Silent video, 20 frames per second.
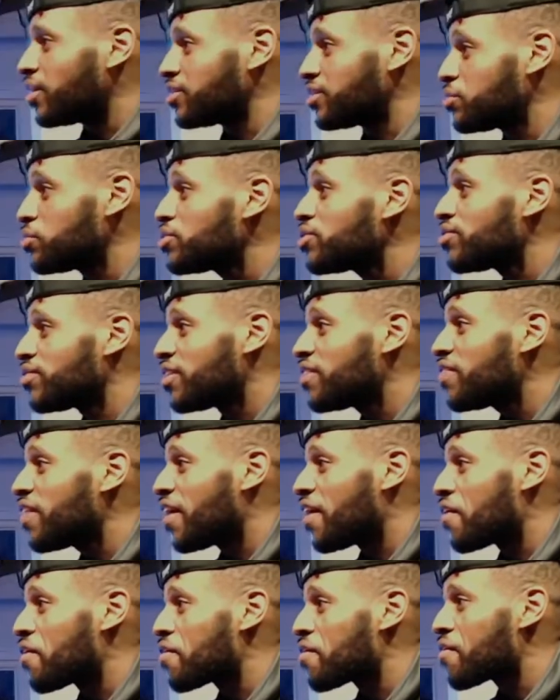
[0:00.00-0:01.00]
see what you did there.
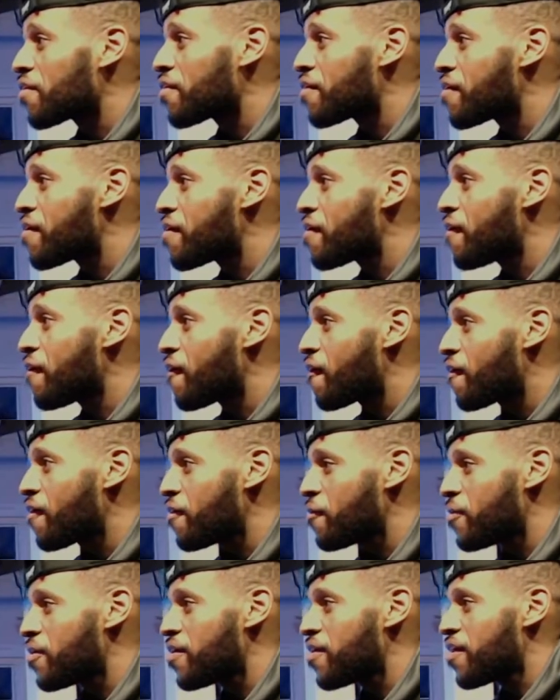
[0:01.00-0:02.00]
See what
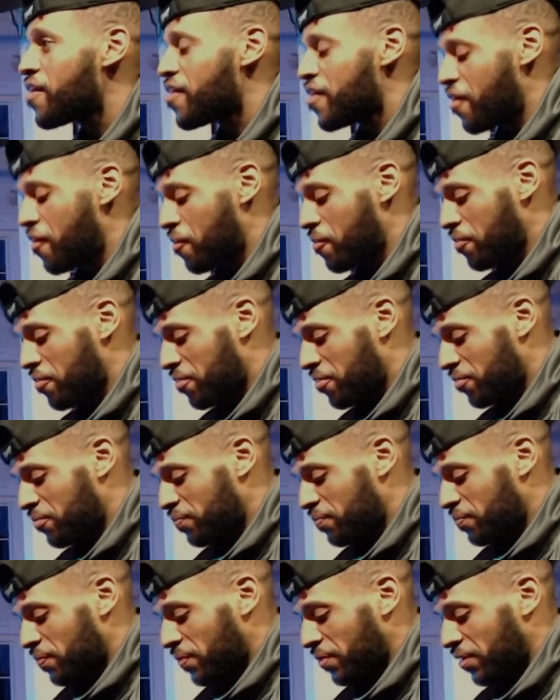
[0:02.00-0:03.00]
you did there.
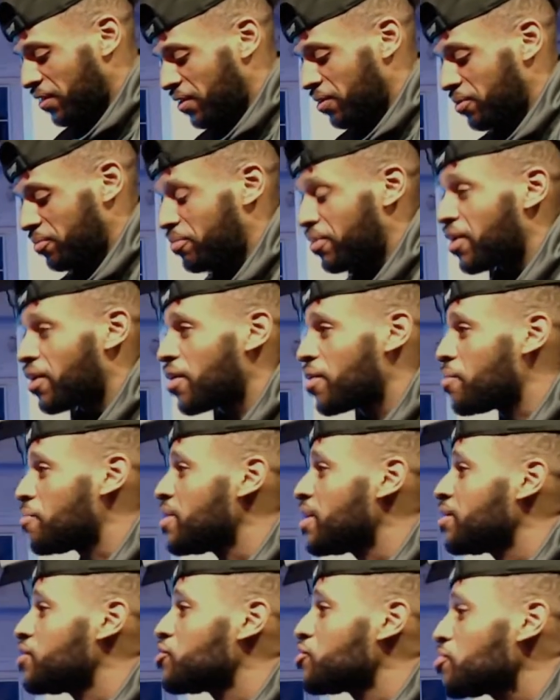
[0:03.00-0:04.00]
Well, I me
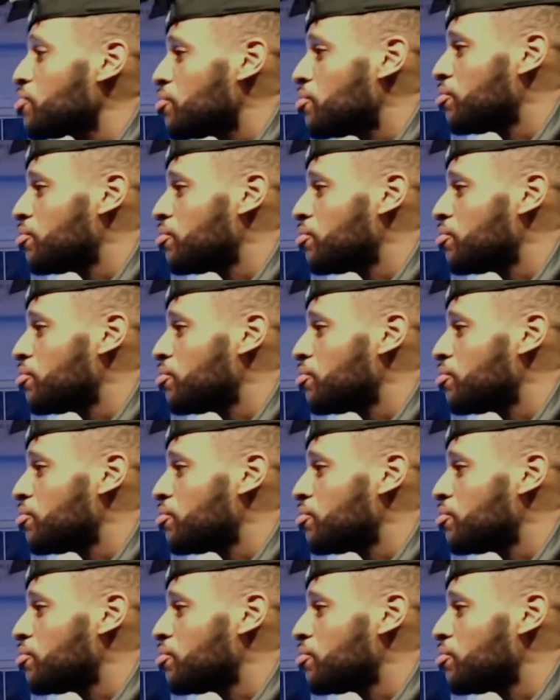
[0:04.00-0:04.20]
too